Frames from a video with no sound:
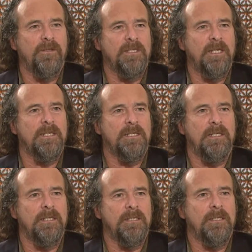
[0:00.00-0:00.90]

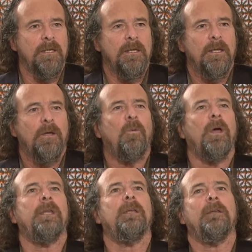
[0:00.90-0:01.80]
60s,
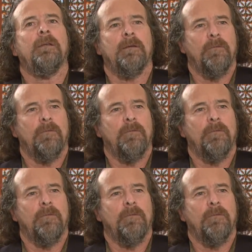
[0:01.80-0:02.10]
one